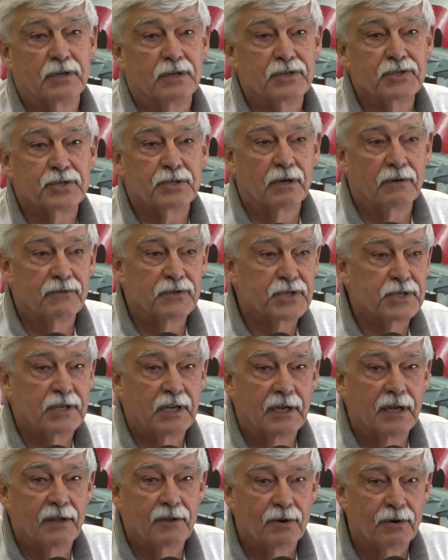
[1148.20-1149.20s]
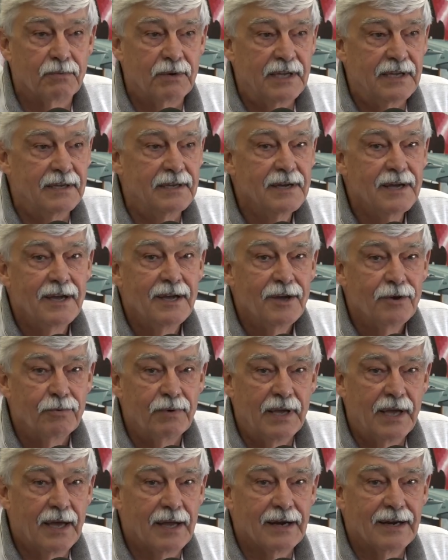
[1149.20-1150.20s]
in the service together. We
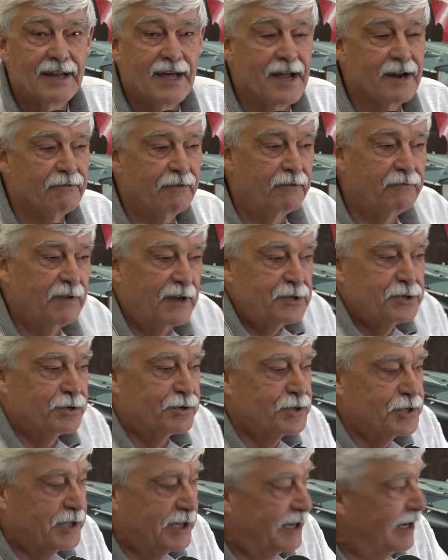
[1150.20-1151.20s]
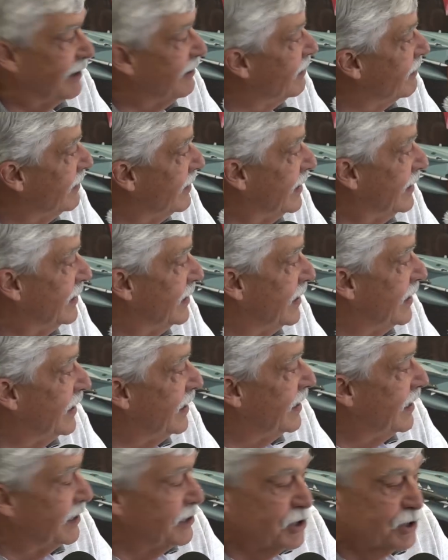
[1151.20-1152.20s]
had a lot of adventures together, and
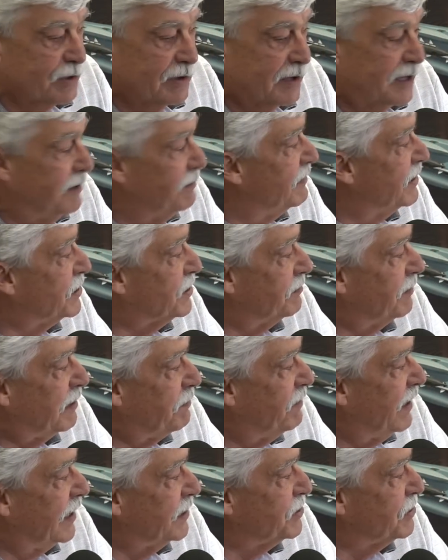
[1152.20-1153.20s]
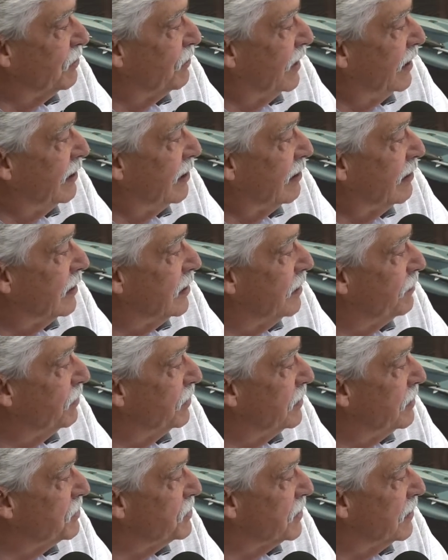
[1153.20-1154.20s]
I certainly miss him. He passed away here a couple
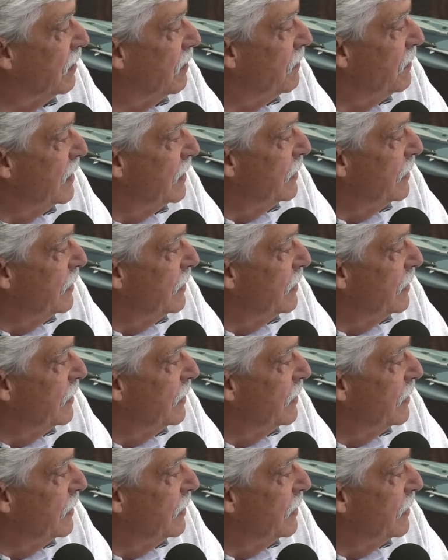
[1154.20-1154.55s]
of years ago.